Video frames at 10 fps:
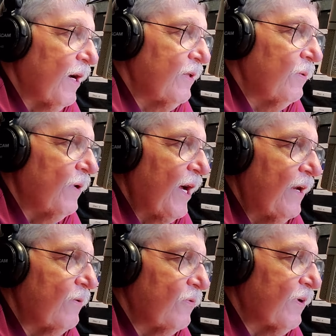I knew I had
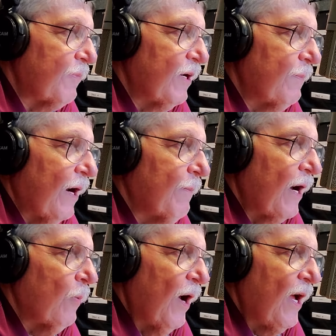to do something about
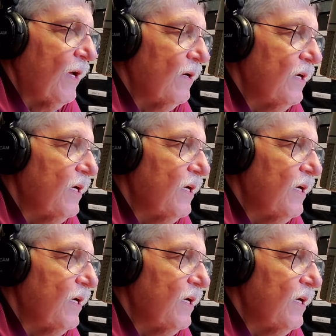my weight.